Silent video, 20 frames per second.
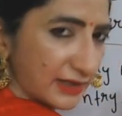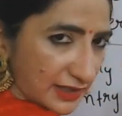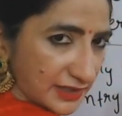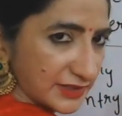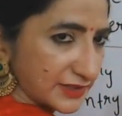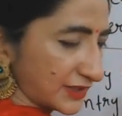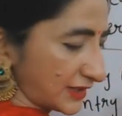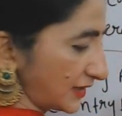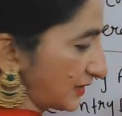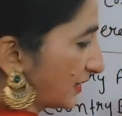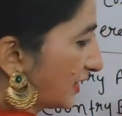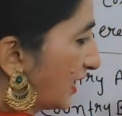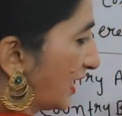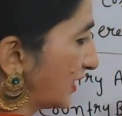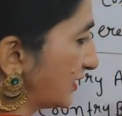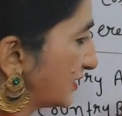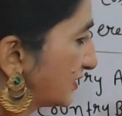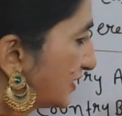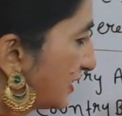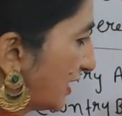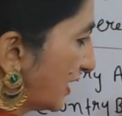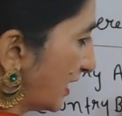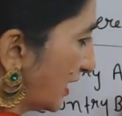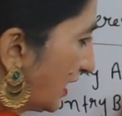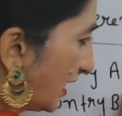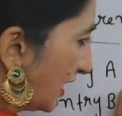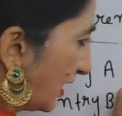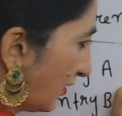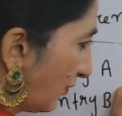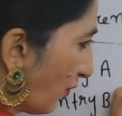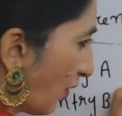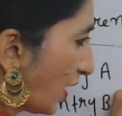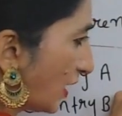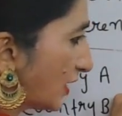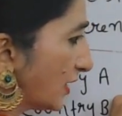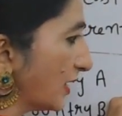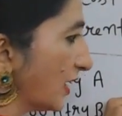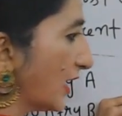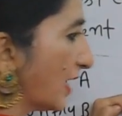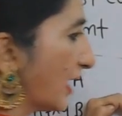country, and this A1